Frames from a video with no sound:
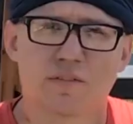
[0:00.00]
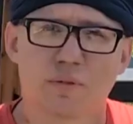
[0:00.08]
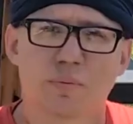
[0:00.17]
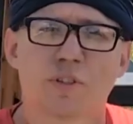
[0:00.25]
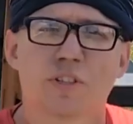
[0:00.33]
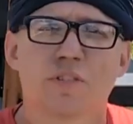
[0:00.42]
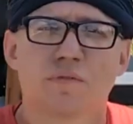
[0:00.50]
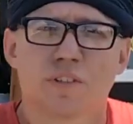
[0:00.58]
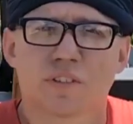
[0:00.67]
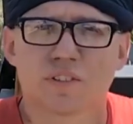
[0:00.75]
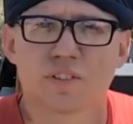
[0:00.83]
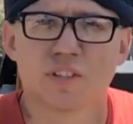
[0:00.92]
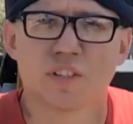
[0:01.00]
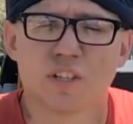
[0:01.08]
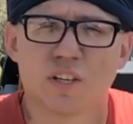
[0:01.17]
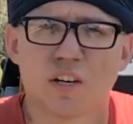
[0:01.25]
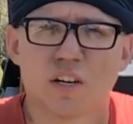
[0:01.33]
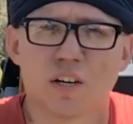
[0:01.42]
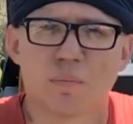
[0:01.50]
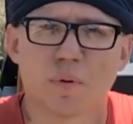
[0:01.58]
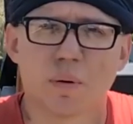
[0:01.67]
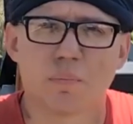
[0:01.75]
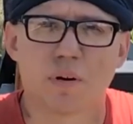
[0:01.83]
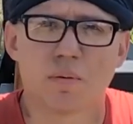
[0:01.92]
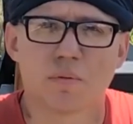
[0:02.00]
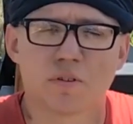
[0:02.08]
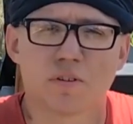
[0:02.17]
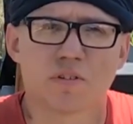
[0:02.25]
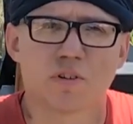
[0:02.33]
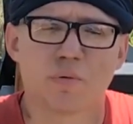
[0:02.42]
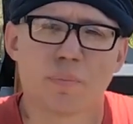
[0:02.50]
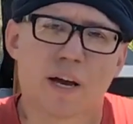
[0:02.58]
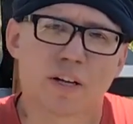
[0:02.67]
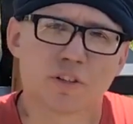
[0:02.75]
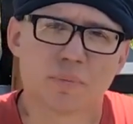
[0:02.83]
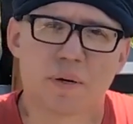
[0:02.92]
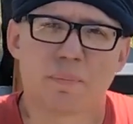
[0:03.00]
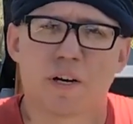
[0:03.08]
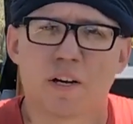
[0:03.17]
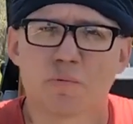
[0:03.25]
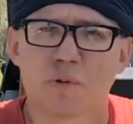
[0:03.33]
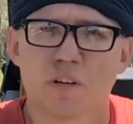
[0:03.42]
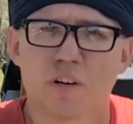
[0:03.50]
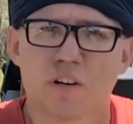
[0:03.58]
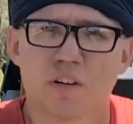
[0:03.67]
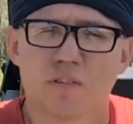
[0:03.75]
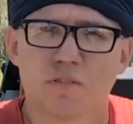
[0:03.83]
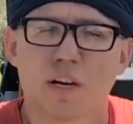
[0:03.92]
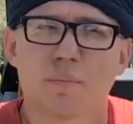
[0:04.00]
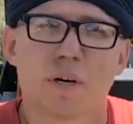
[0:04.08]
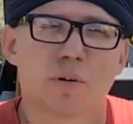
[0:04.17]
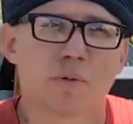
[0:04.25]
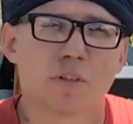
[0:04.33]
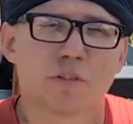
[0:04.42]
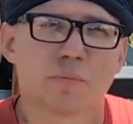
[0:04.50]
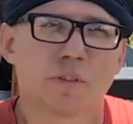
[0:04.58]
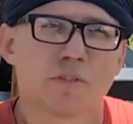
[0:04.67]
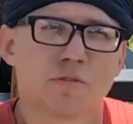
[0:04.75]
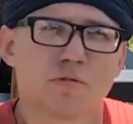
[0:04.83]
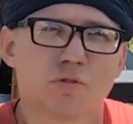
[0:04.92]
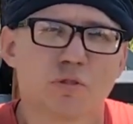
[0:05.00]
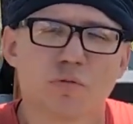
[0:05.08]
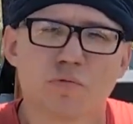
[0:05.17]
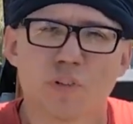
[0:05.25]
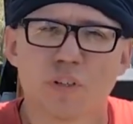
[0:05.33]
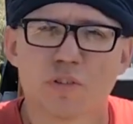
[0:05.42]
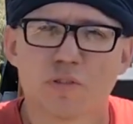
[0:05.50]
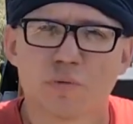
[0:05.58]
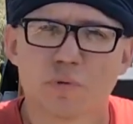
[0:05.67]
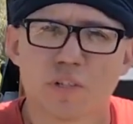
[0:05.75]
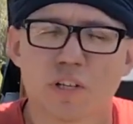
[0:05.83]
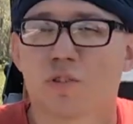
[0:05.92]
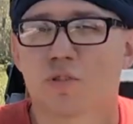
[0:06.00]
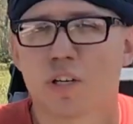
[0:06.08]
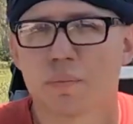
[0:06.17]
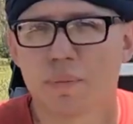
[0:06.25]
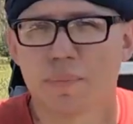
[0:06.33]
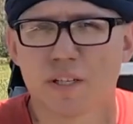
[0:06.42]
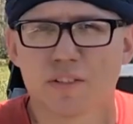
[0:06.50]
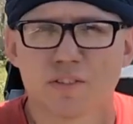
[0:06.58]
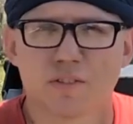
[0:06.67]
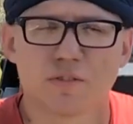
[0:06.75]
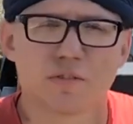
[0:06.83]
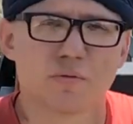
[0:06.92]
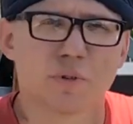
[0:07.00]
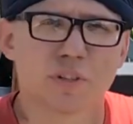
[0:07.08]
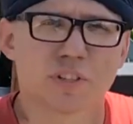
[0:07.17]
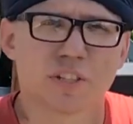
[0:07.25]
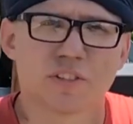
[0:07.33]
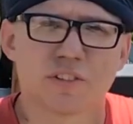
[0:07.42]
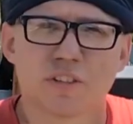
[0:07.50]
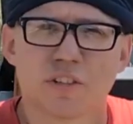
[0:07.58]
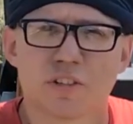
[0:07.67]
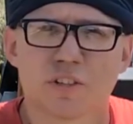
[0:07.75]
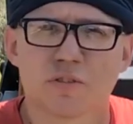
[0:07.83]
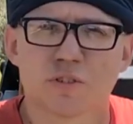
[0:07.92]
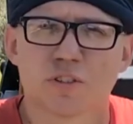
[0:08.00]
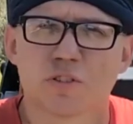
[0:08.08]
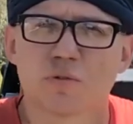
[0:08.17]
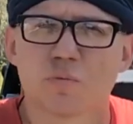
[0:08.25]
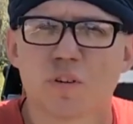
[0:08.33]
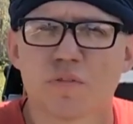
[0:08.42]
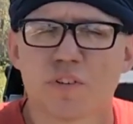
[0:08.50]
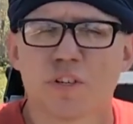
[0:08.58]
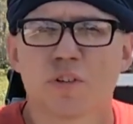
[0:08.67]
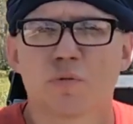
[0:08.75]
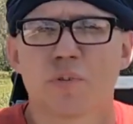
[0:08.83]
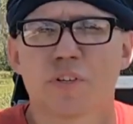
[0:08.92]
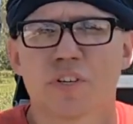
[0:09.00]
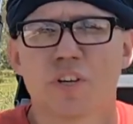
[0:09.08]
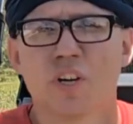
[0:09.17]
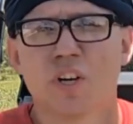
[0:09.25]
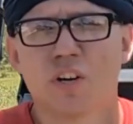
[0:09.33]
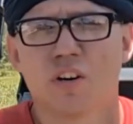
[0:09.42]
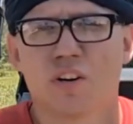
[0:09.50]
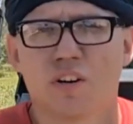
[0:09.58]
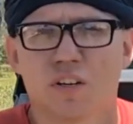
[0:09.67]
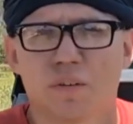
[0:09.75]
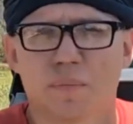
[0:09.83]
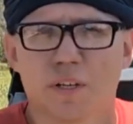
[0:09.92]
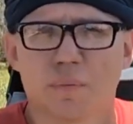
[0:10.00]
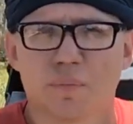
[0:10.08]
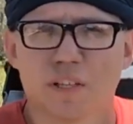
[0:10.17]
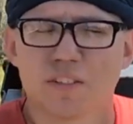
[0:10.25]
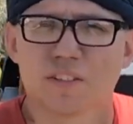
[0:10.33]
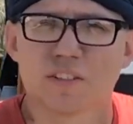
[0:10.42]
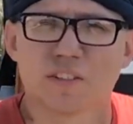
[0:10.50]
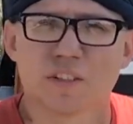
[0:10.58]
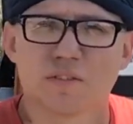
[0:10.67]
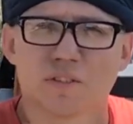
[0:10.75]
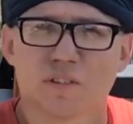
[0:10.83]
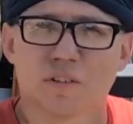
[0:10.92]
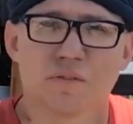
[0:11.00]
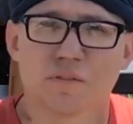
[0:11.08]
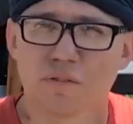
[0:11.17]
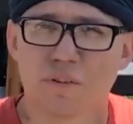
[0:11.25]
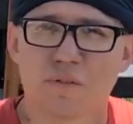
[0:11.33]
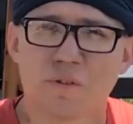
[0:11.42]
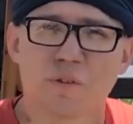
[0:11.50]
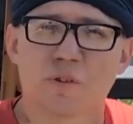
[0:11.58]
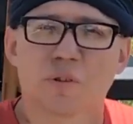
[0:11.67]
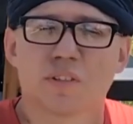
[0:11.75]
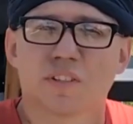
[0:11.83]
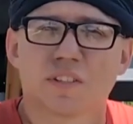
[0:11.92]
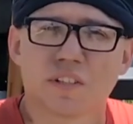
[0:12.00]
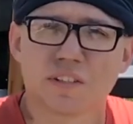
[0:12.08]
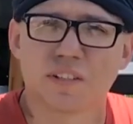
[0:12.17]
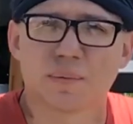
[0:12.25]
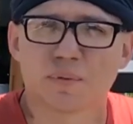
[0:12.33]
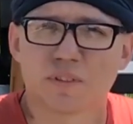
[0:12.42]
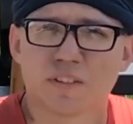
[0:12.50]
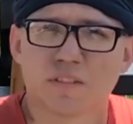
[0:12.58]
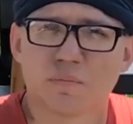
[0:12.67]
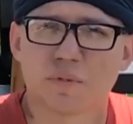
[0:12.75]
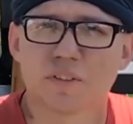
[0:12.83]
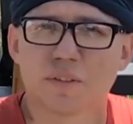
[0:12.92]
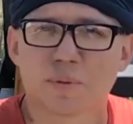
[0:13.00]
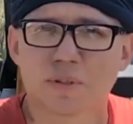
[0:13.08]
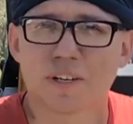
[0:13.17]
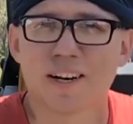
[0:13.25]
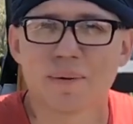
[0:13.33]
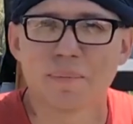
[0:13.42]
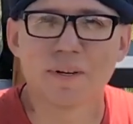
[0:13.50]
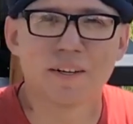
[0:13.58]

this machine fixed, I'm probably gonna go back to my not bi-weekly, but 2 videos a week. I'll try my best, or worst case scenario, I'll just do 1 video a week on my updates and stuff. So if you enjoy this type of stuff, please subscribe.